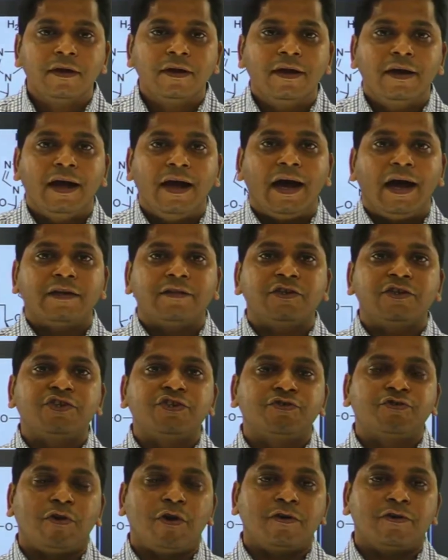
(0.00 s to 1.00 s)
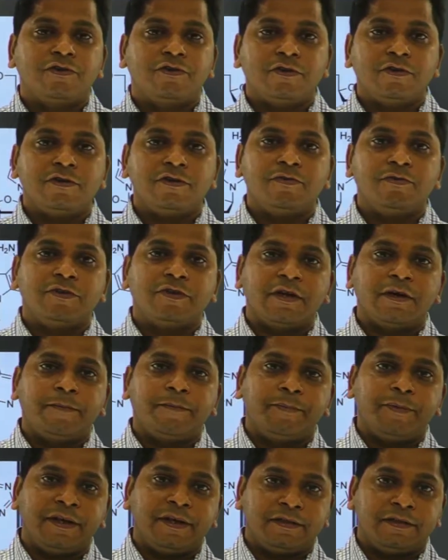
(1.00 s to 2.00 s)
are the structures which are
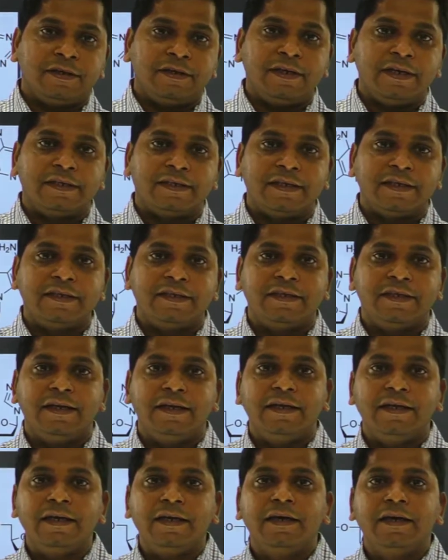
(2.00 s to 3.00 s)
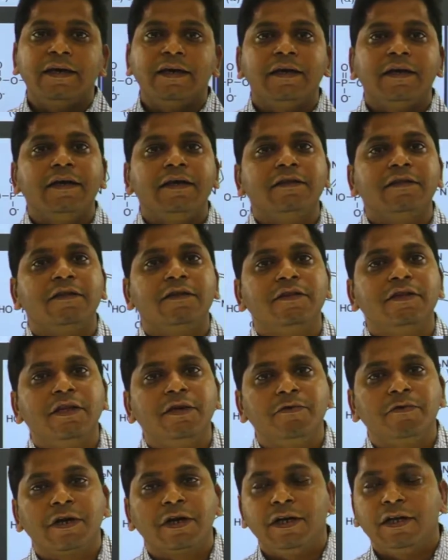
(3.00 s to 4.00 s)
present essentially in the
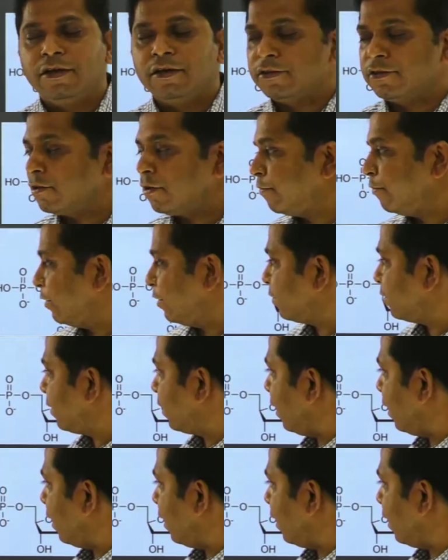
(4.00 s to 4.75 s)
nucleus of a cell.